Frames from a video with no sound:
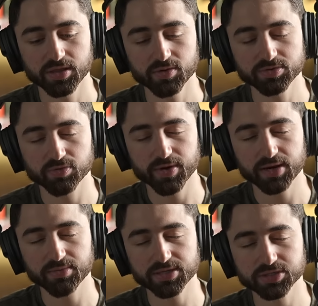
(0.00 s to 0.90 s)
There was a
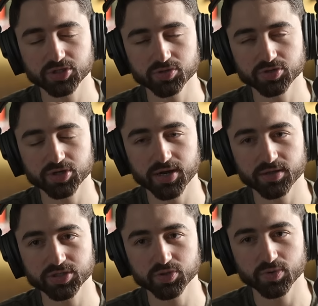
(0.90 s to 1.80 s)
randomized controlled
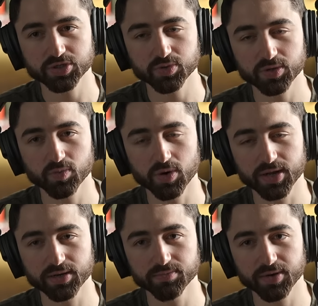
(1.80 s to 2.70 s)
trial in
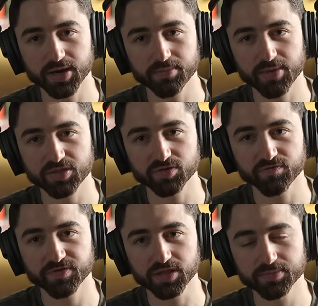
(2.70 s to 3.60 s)
2021 by Matthew
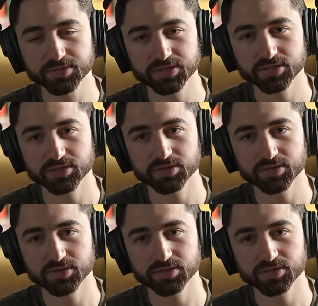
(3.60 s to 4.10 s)
Phillips,